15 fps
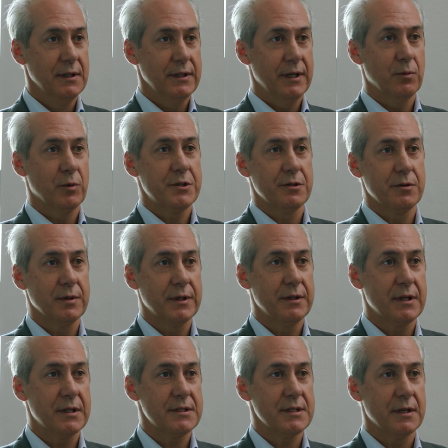what you're doing
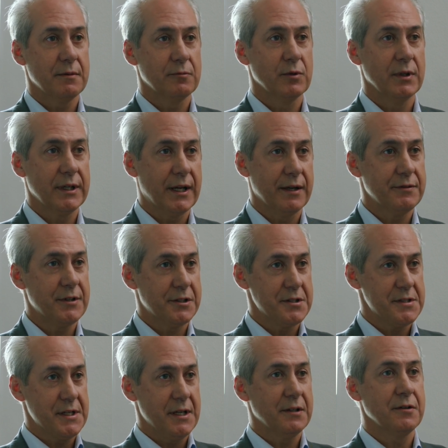that really kind of
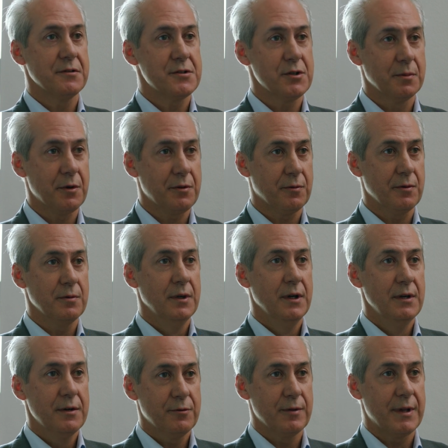touches the end consumer through
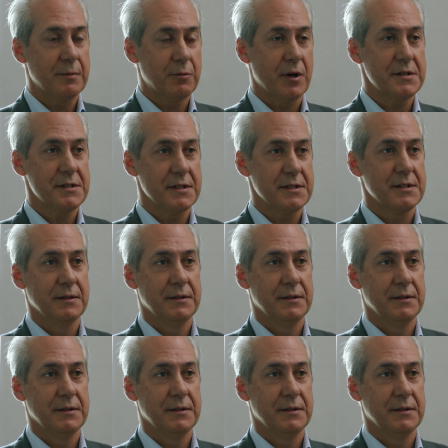that process?